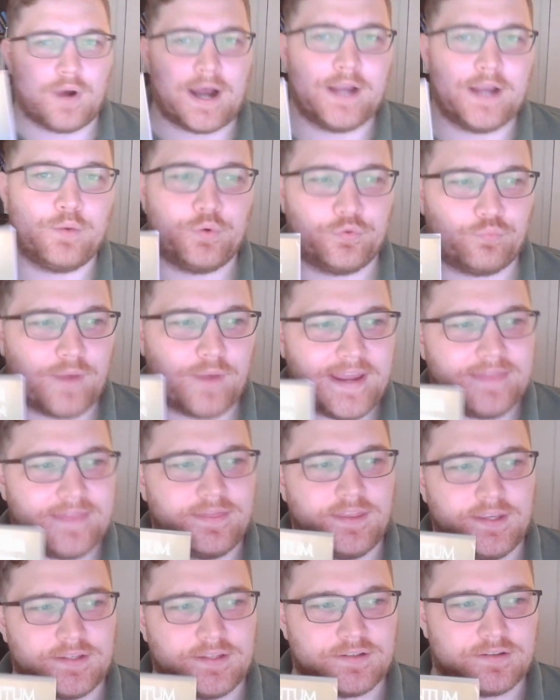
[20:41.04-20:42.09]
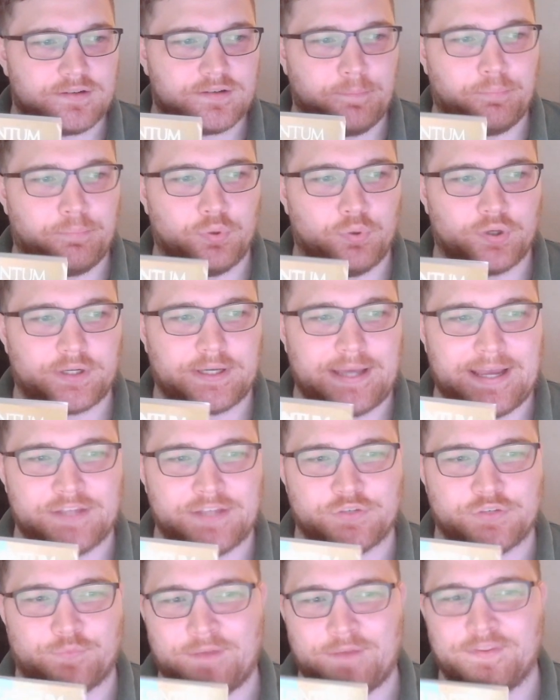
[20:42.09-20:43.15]
would rate this book as
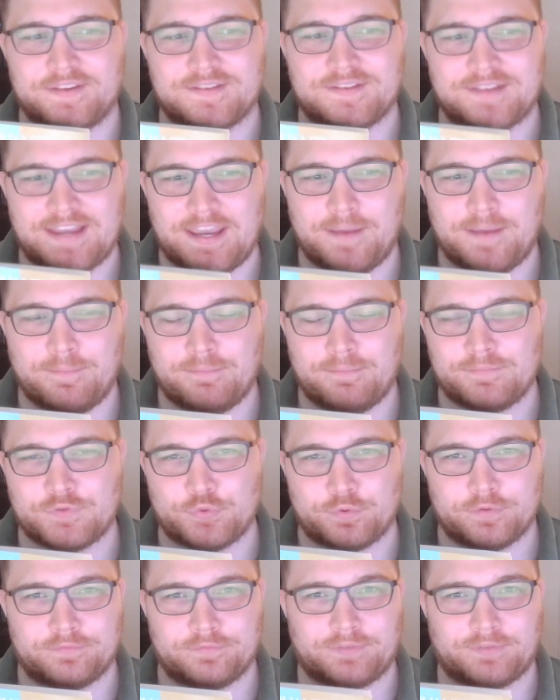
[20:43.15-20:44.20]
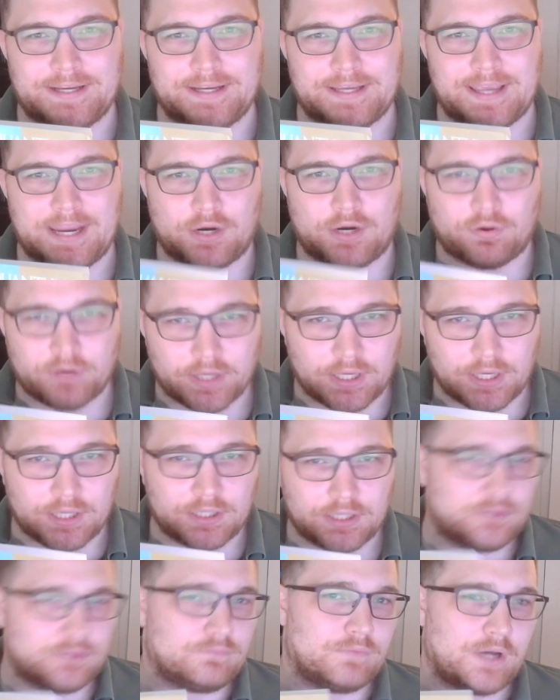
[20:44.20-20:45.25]
around the same sort of like
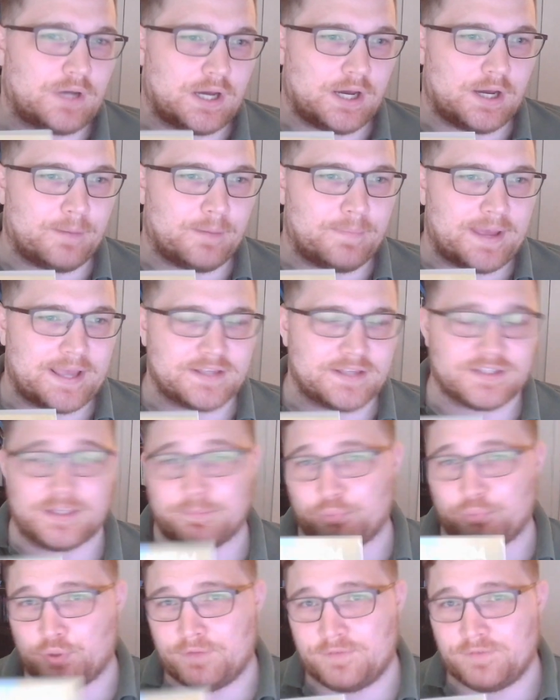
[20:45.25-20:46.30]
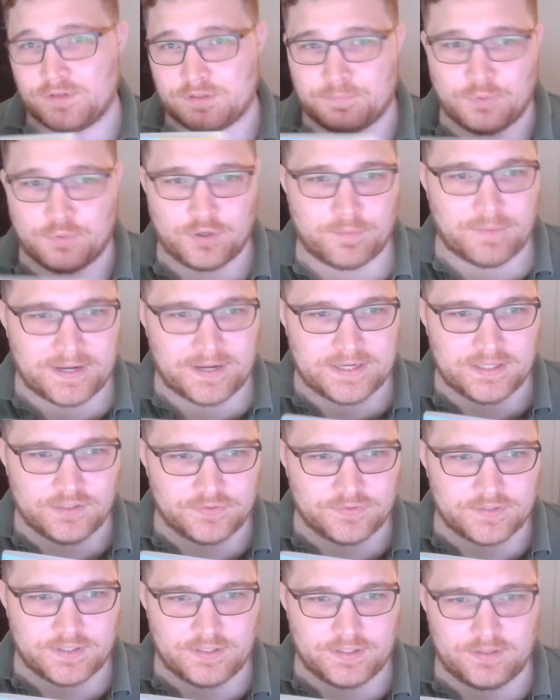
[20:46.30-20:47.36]
area as the previous book by
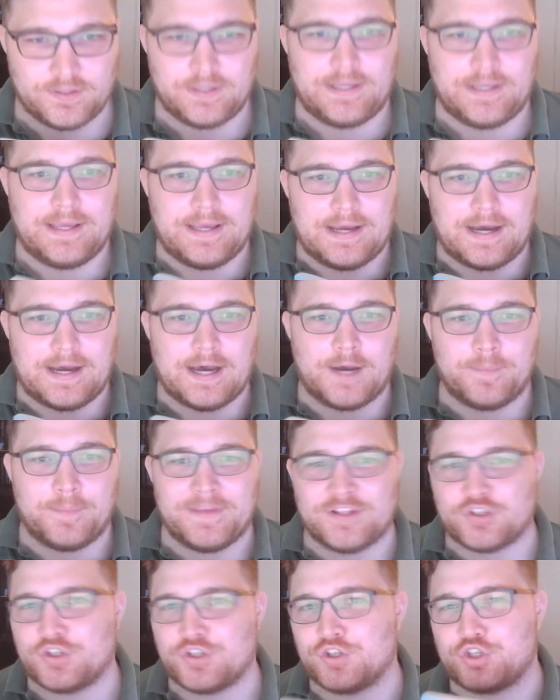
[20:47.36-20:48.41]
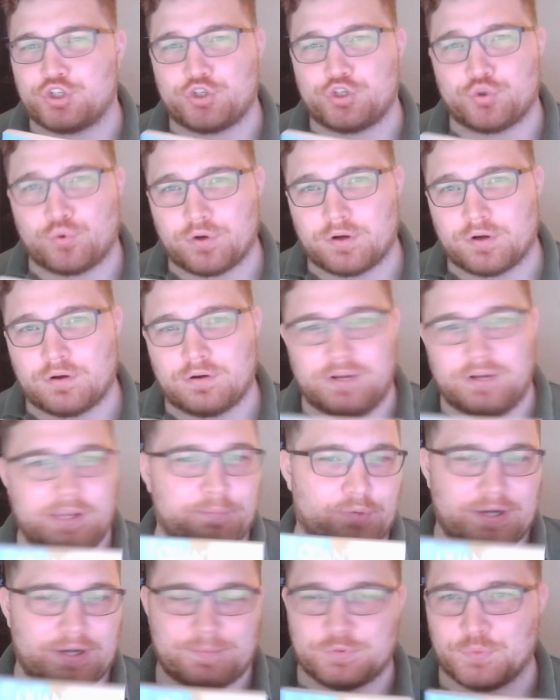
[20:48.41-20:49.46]
Nielsen. It's just shorter and
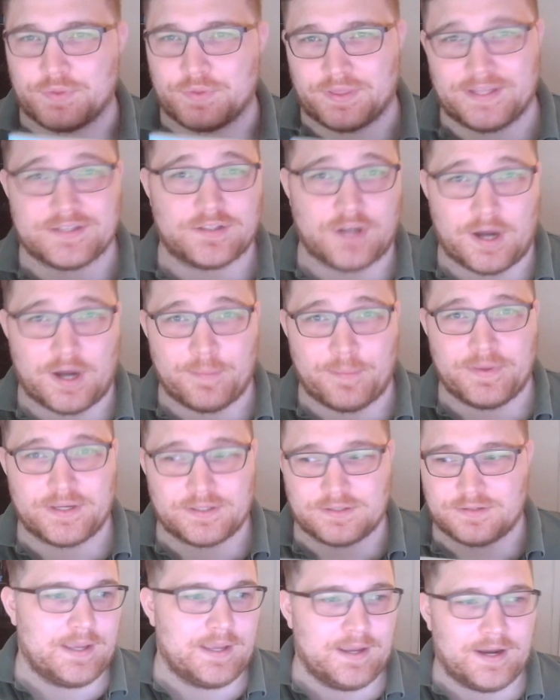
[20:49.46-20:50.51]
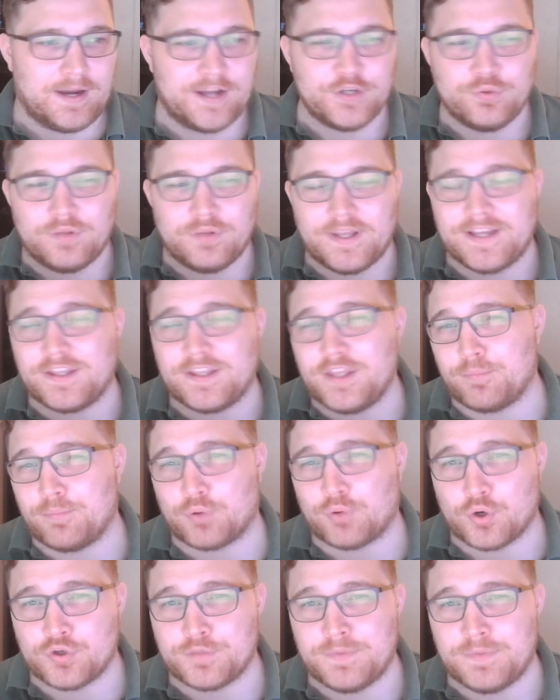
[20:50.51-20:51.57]
perhaps with less topics. I do like the
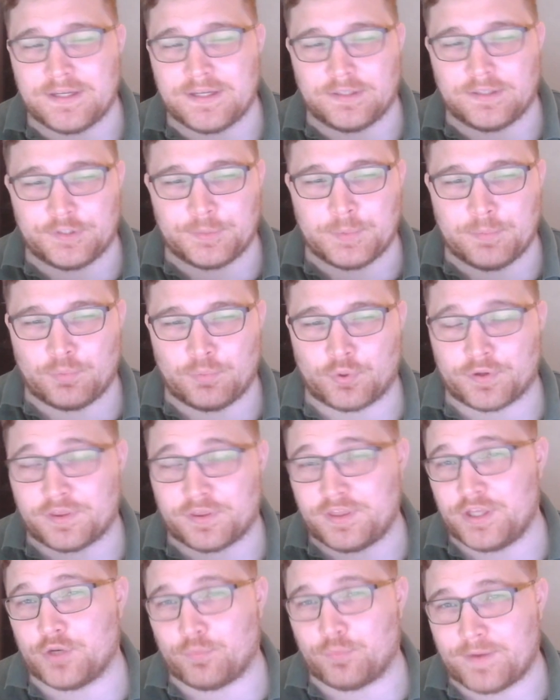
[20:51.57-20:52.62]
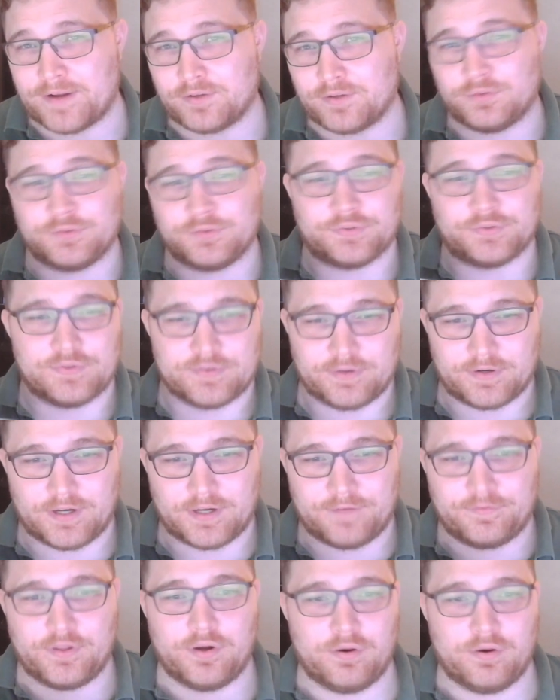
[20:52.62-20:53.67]
approach being a little bit more theoretical to start
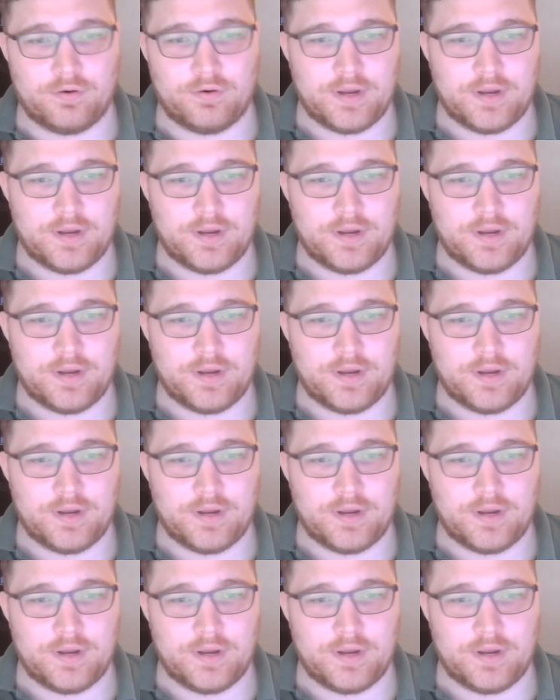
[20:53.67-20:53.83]
off though.